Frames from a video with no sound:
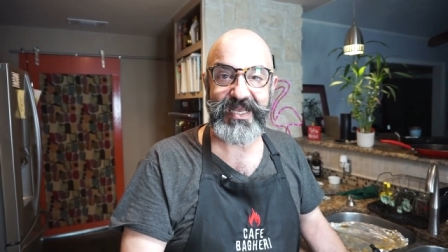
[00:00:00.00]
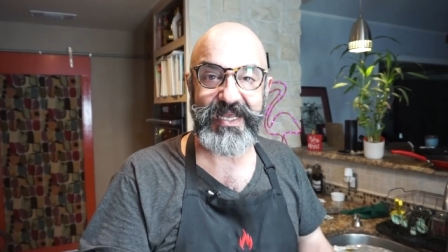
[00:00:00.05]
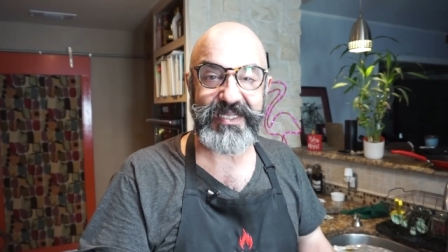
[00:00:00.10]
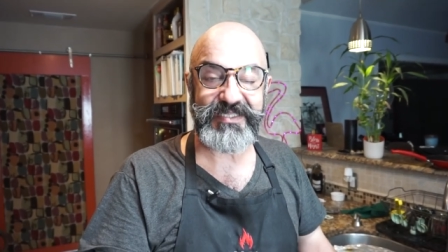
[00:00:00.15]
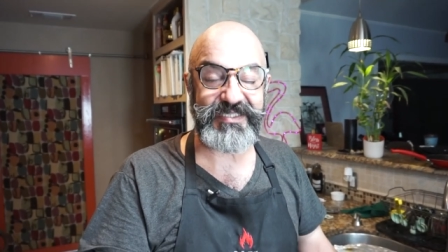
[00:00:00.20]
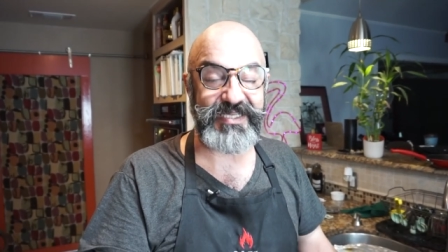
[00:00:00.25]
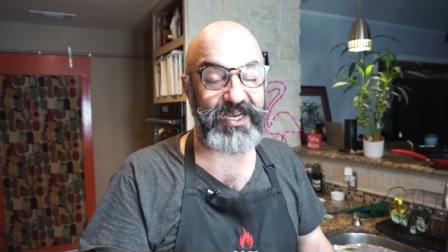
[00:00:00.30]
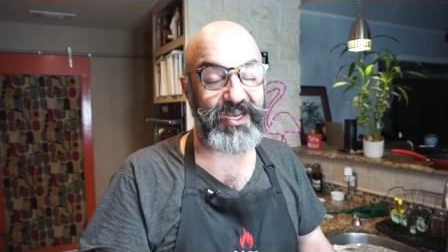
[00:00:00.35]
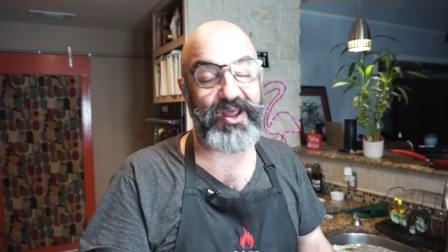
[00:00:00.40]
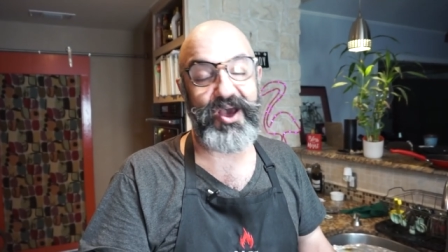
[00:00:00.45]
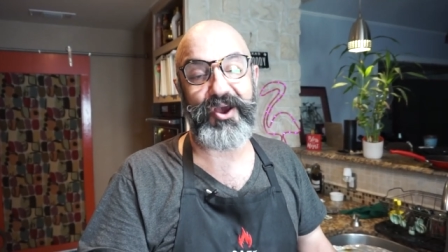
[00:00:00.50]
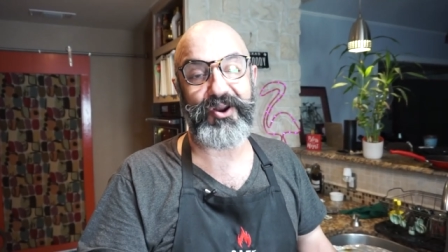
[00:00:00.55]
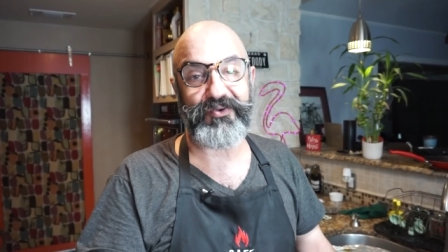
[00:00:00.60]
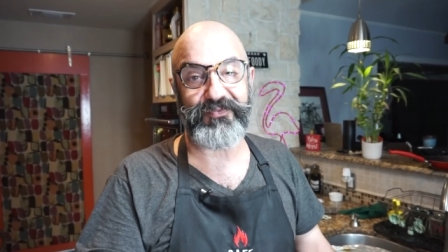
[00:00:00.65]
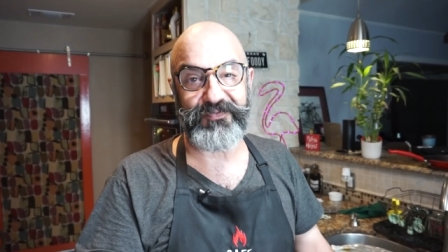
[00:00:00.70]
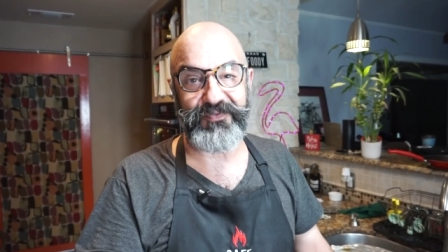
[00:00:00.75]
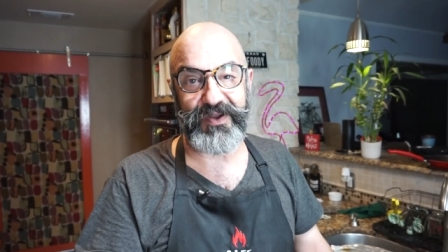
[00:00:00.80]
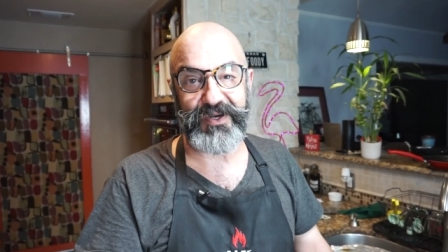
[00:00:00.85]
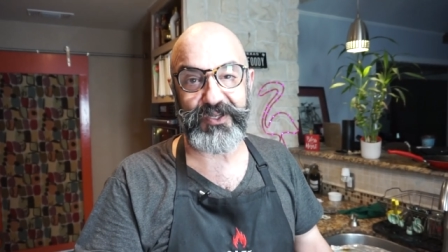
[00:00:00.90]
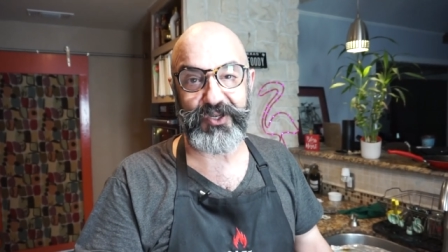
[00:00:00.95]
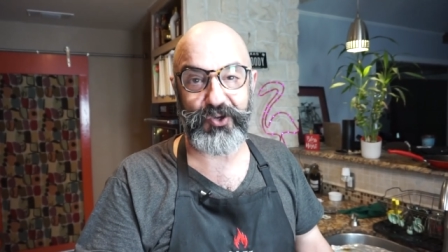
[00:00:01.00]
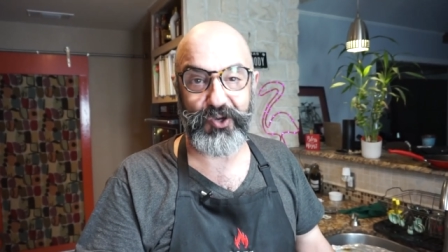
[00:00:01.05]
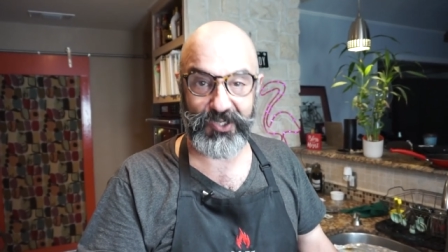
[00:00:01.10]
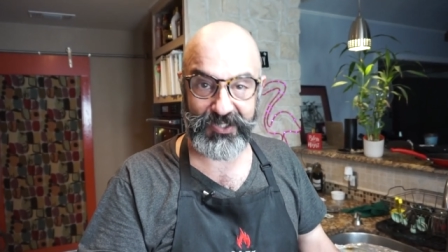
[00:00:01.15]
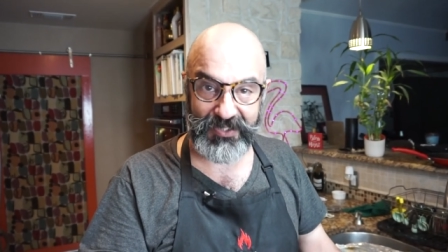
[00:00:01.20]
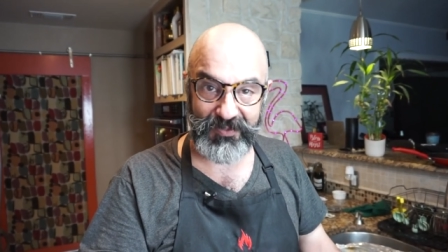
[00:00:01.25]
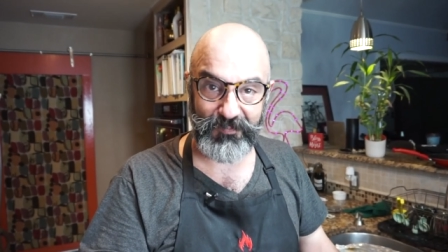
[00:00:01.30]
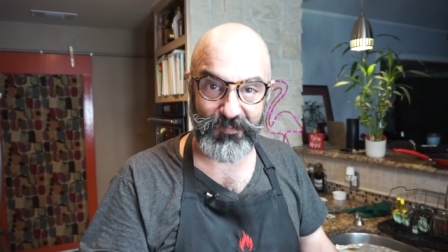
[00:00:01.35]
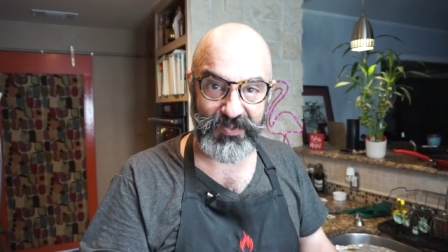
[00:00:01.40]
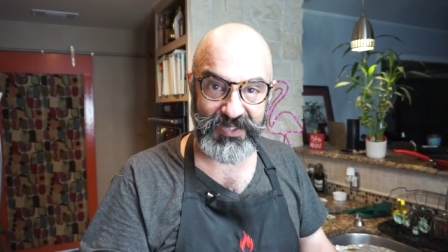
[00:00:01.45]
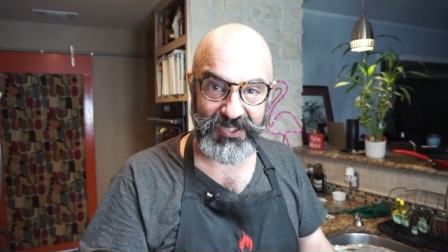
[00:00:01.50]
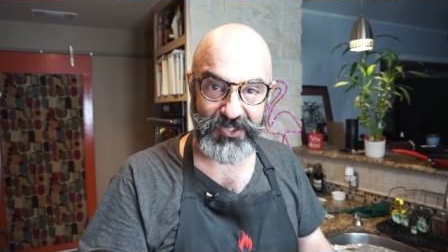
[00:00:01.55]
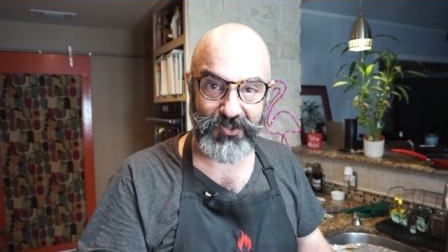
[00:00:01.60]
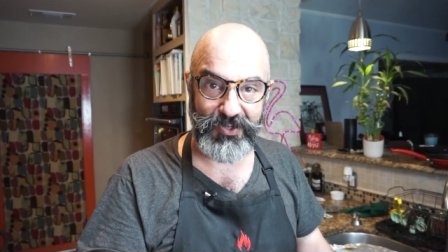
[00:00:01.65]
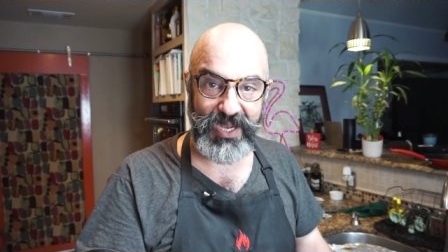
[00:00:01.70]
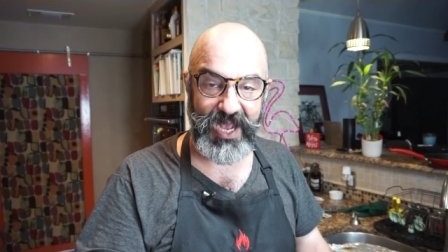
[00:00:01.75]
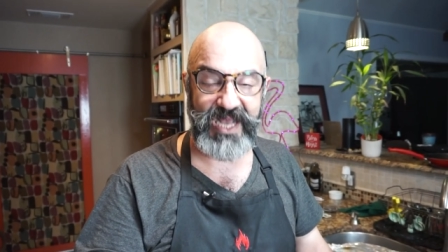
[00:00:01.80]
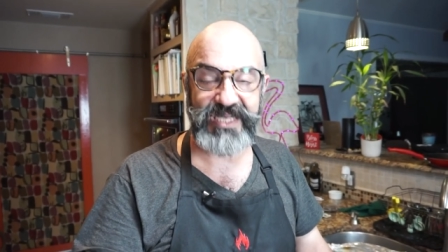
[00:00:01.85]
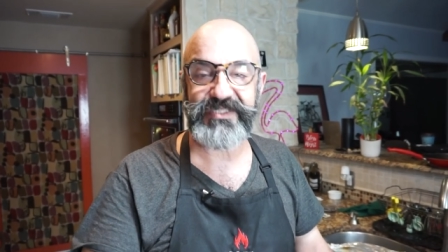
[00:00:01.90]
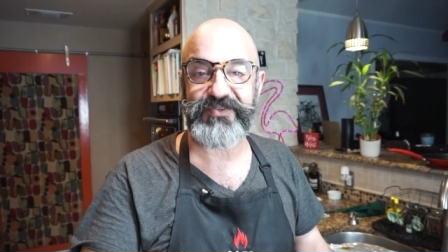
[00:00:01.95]
It's a lot of fun cooking with you
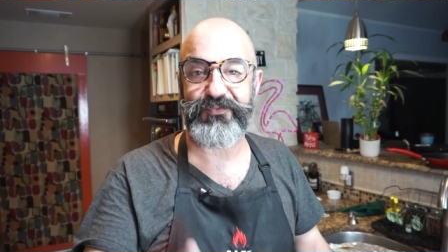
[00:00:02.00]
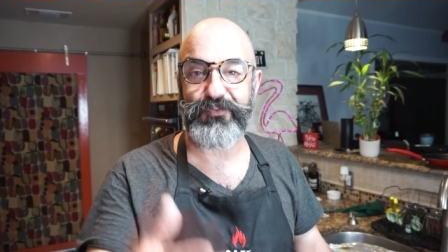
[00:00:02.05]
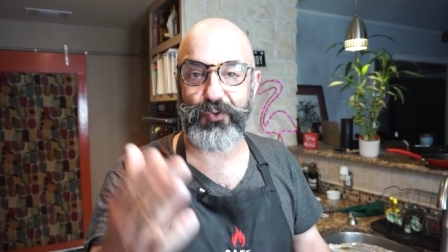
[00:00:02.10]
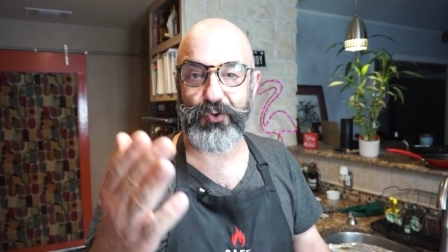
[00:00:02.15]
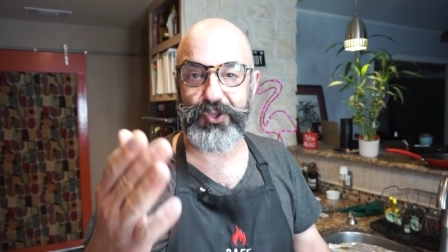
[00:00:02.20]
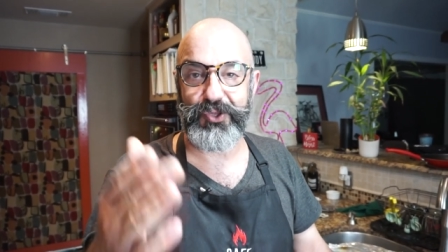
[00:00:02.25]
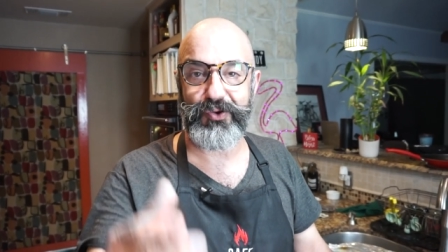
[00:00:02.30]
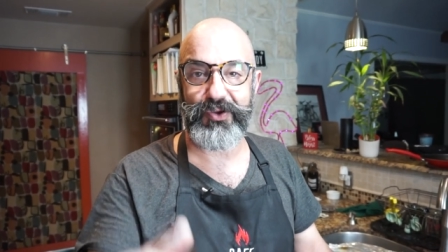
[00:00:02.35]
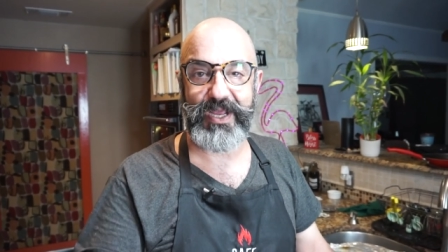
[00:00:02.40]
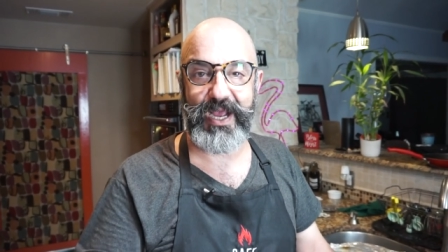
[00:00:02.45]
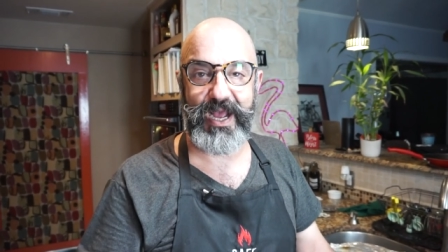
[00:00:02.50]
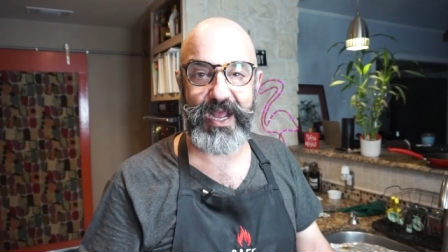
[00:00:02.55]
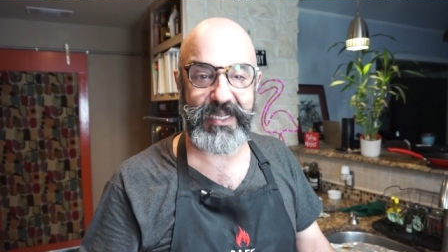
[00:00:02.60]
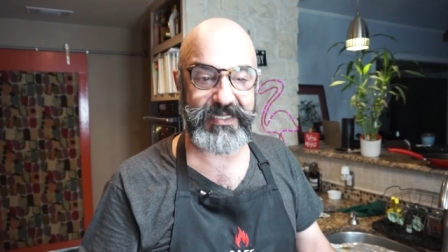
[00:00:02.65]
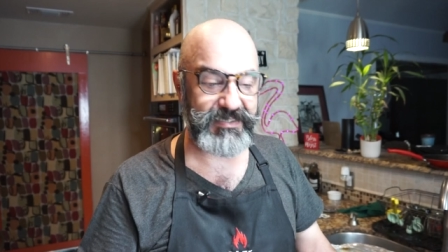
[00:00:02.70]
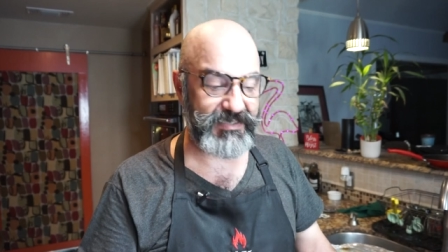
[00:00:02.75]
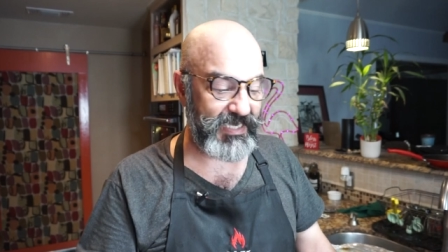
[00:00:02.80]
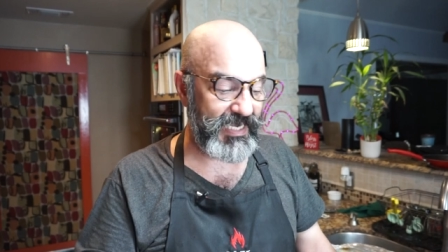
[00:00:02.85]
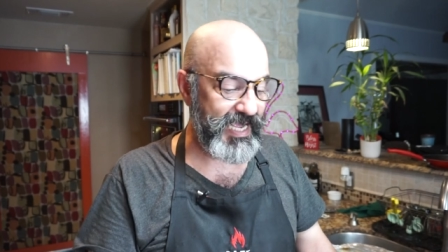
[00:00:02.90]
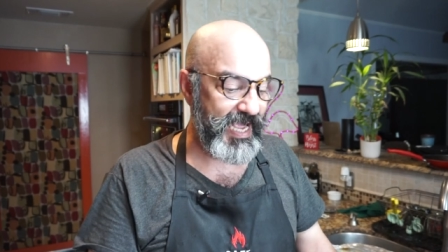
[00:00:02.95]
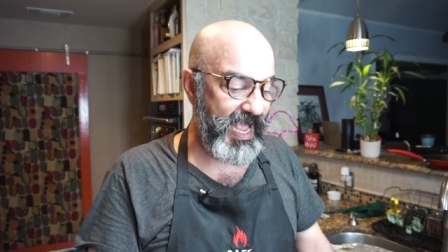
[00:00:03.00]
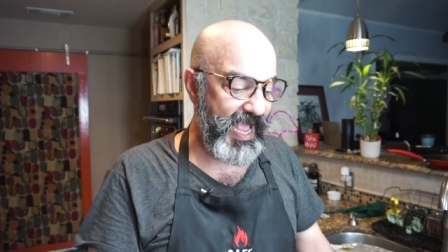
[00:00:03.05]
guys, for you guys,